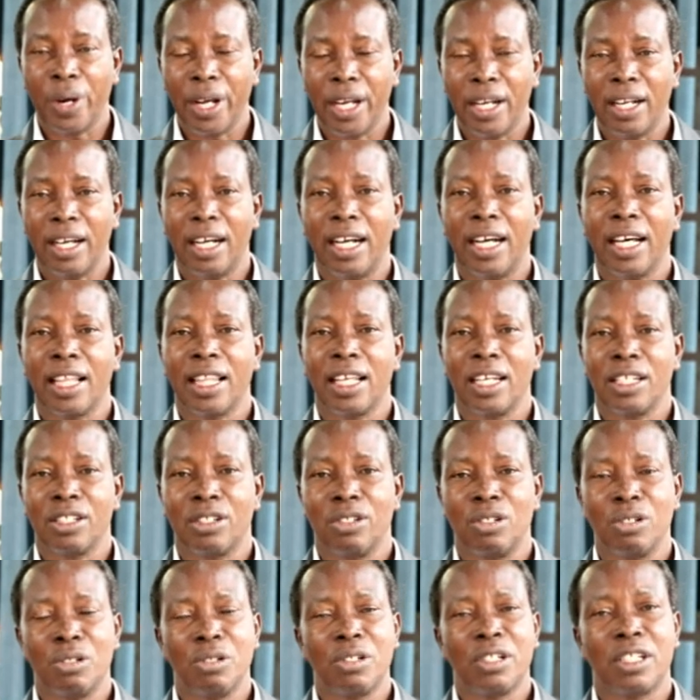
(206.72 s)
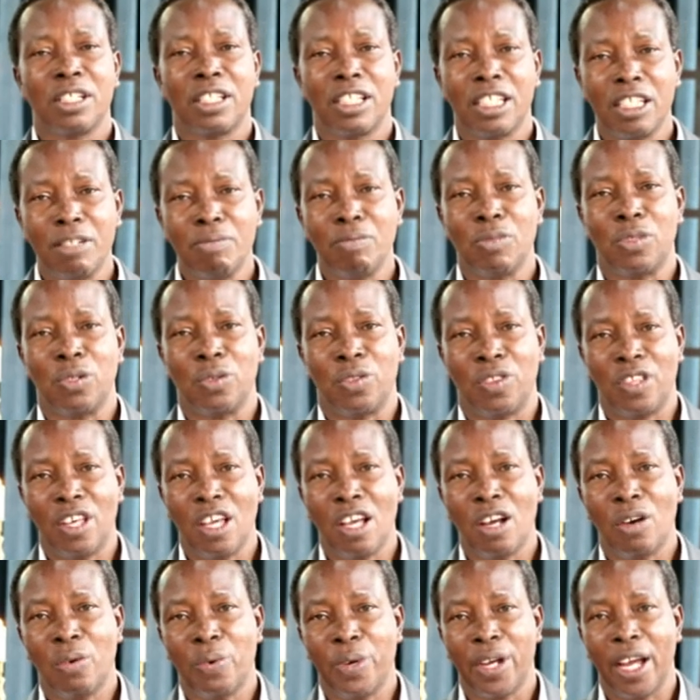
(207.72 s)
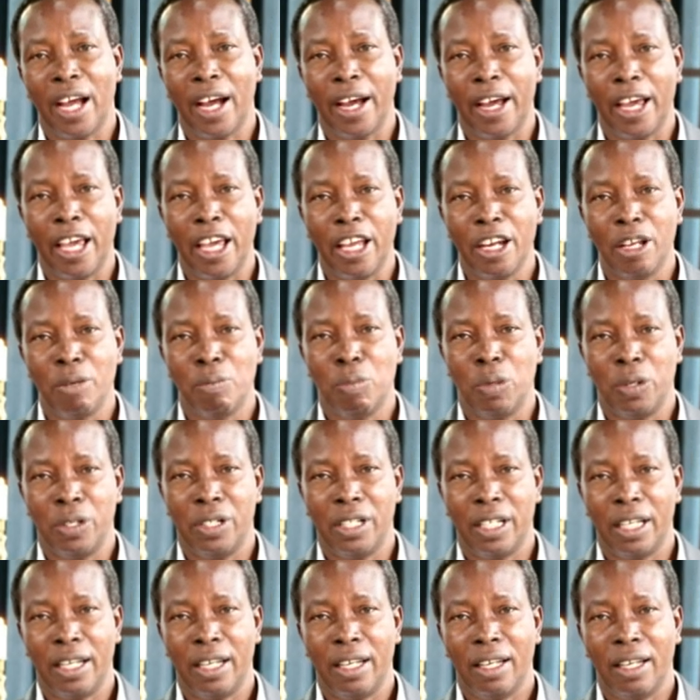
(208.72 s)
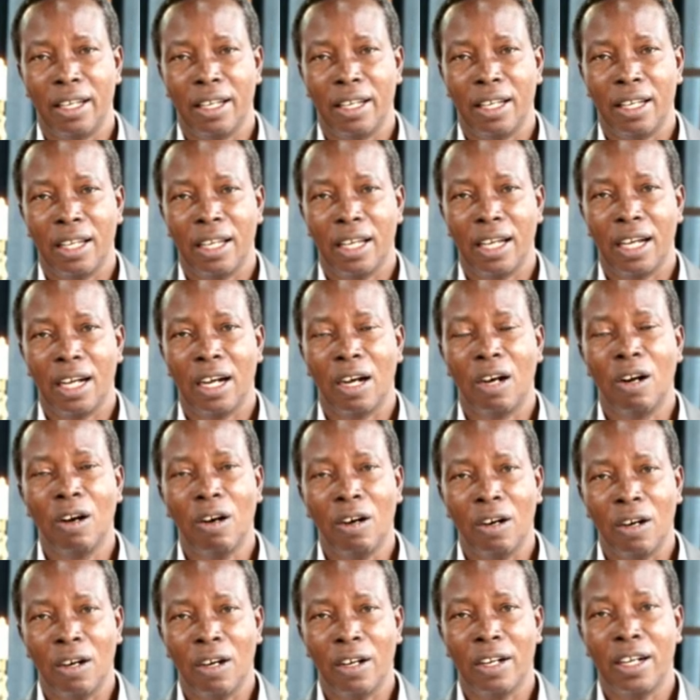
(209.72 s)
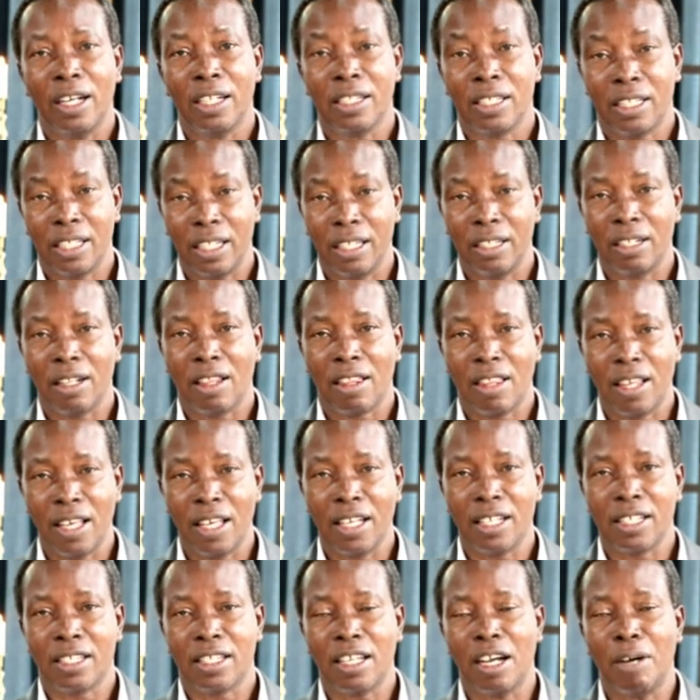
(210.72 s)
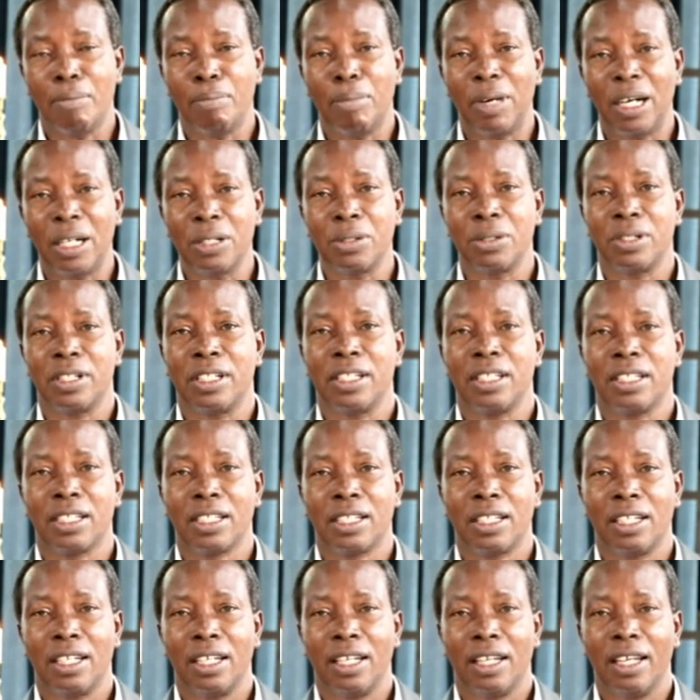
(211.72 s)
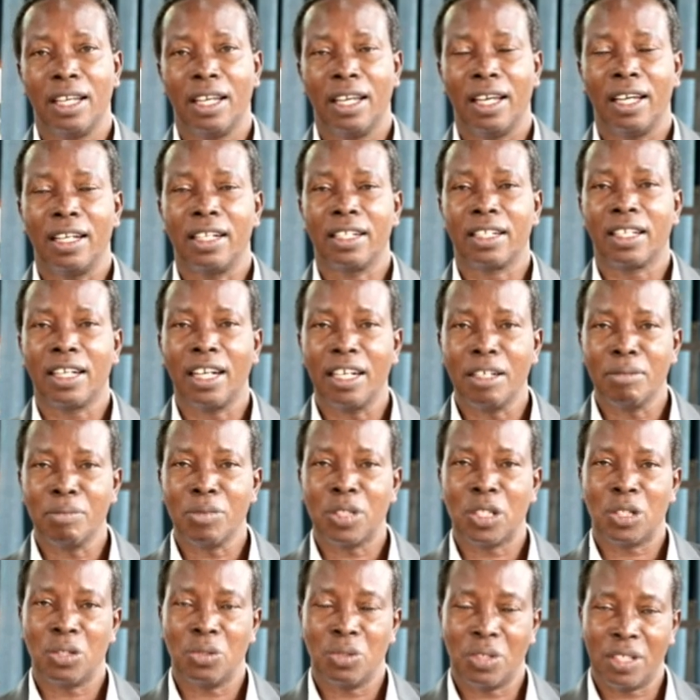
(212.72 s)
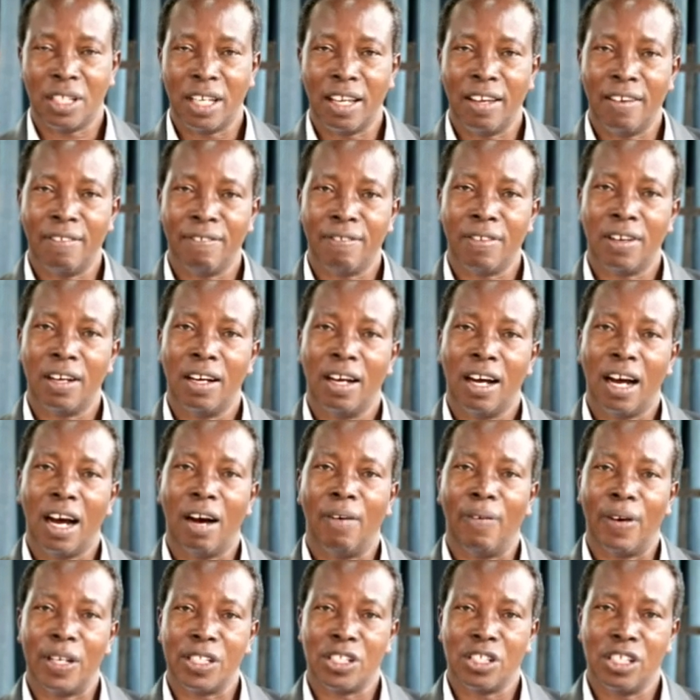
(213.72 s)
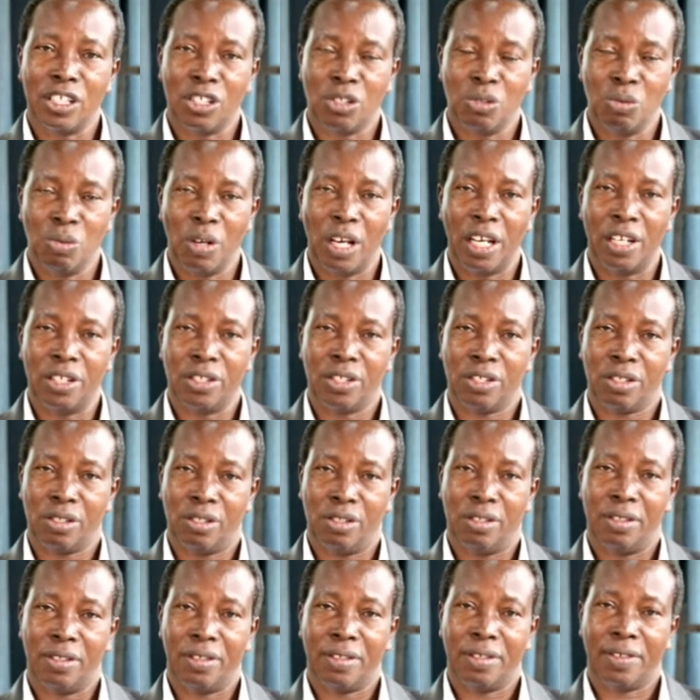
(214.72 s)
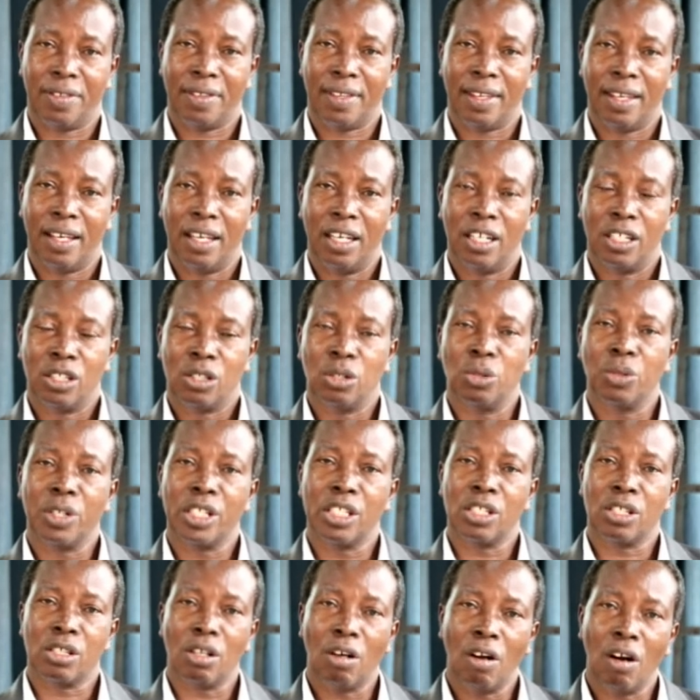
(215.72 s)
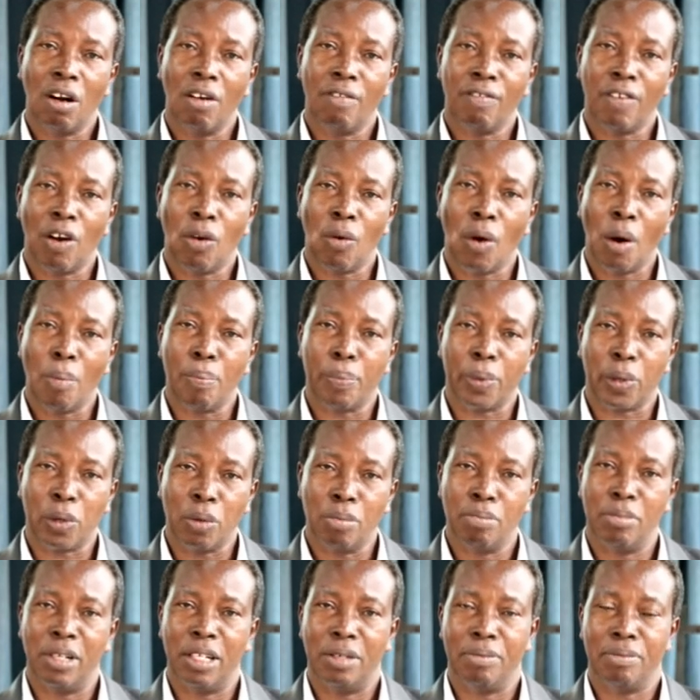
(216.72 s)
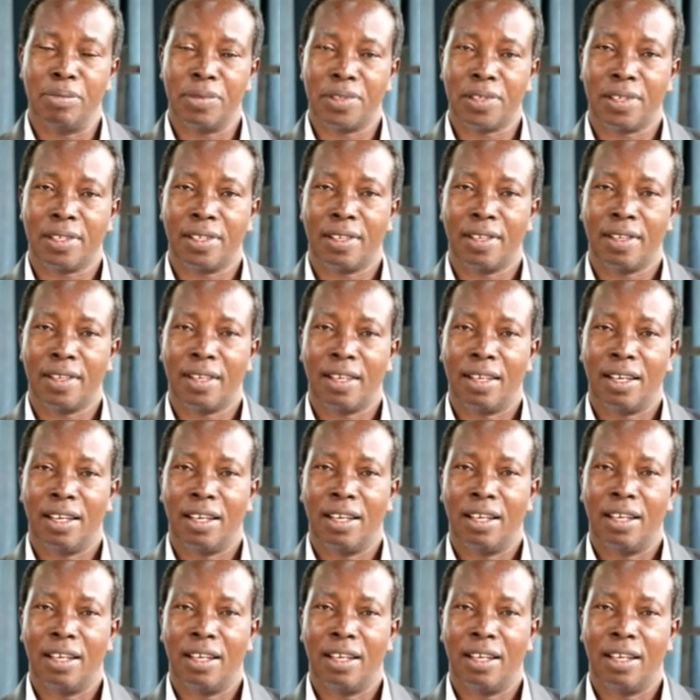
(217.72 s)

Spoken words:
when others don't seem to think we are anybody. God still thinks about us and comes to save our situation, to resolve our problems,